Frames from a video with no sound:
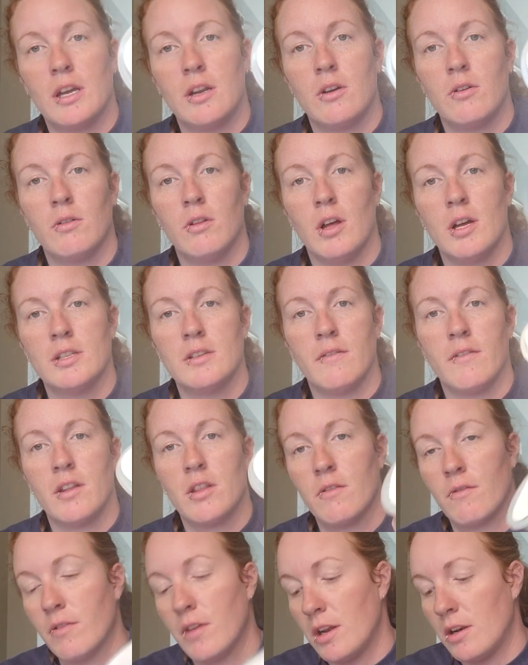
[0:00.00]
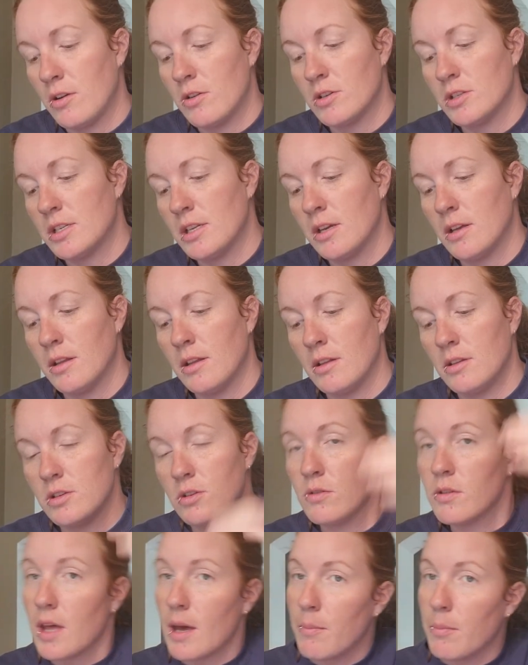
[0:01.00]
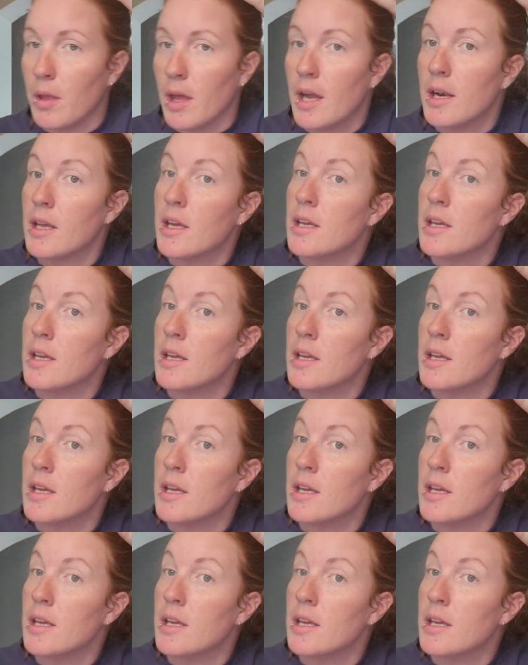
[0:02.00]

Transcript: I know lots of other vendors do, do that blend.